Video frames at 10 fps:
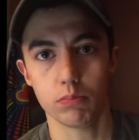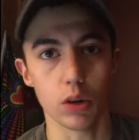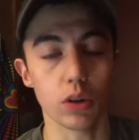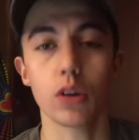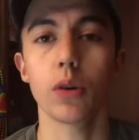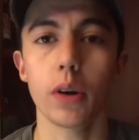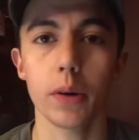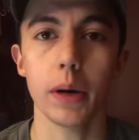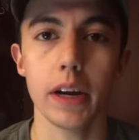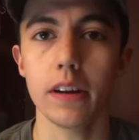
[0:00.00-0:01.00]
go to
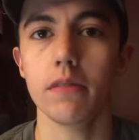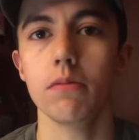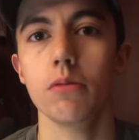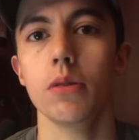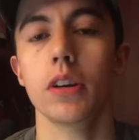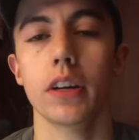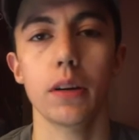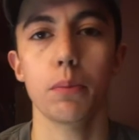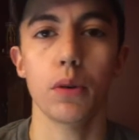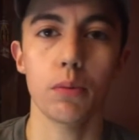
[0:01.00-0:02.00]
court and you either get
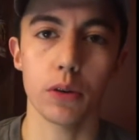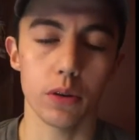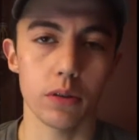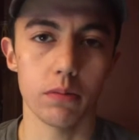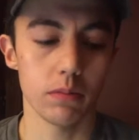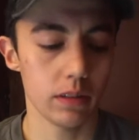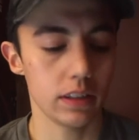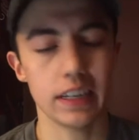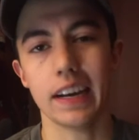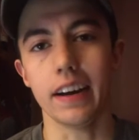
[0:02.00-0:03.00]
approved or
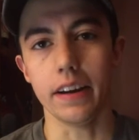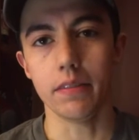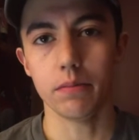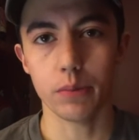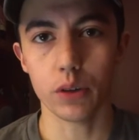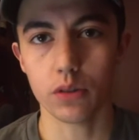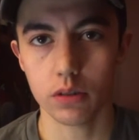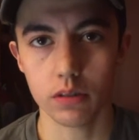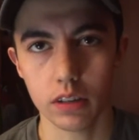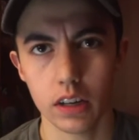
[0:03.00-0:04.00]
denied,
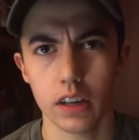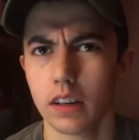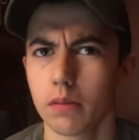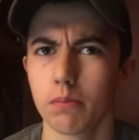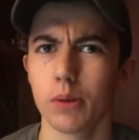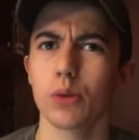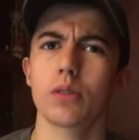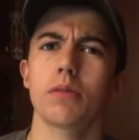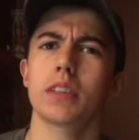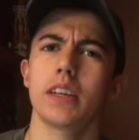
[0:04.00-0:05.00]
which
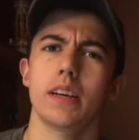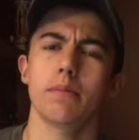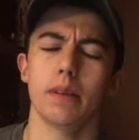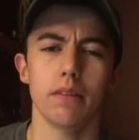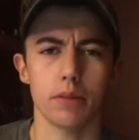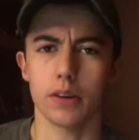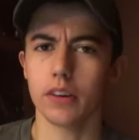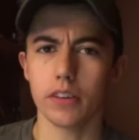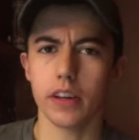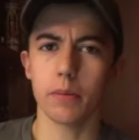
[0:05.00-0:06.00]
most of the time I've
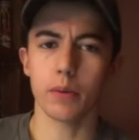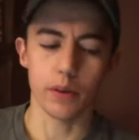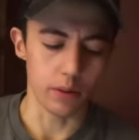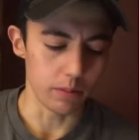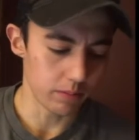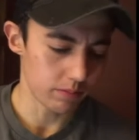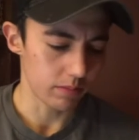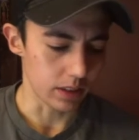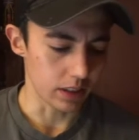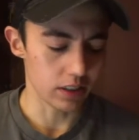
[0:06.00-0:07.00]
heard you get approved
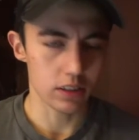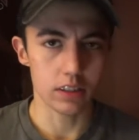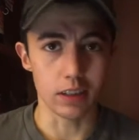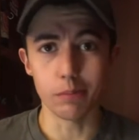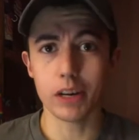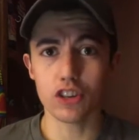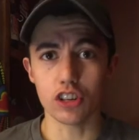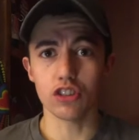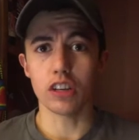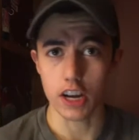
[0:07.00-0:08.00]
unless somebody
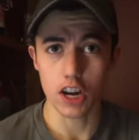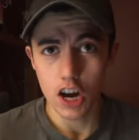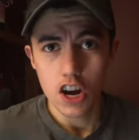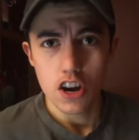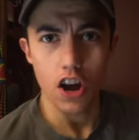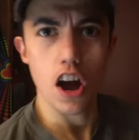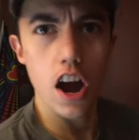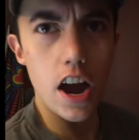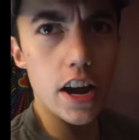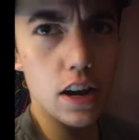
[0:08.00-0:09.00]
shows like,
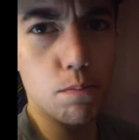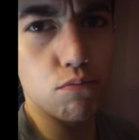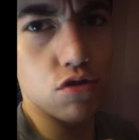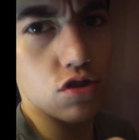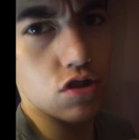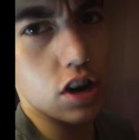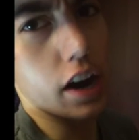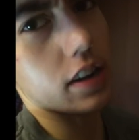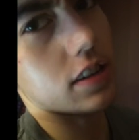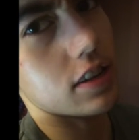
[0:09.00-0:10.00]
I
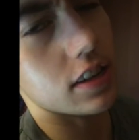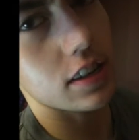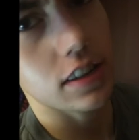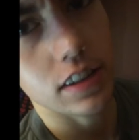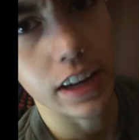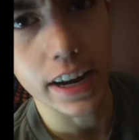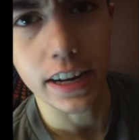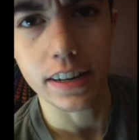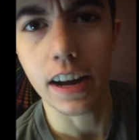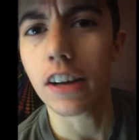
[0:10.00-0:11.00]
object. They
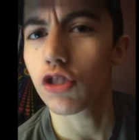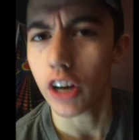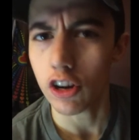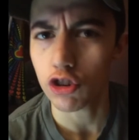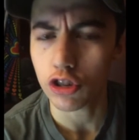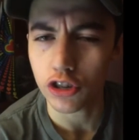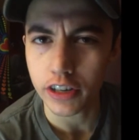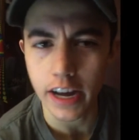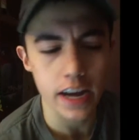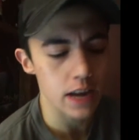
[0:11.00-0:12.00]
cannot change their
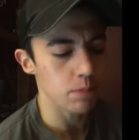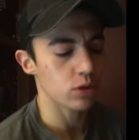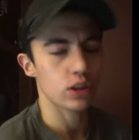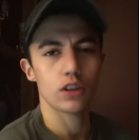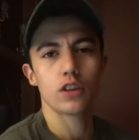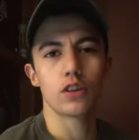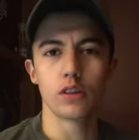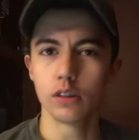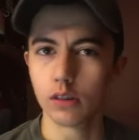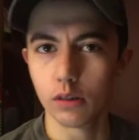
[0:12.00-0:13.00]
name
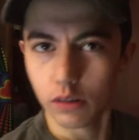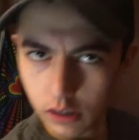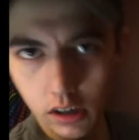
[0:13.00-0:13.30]
to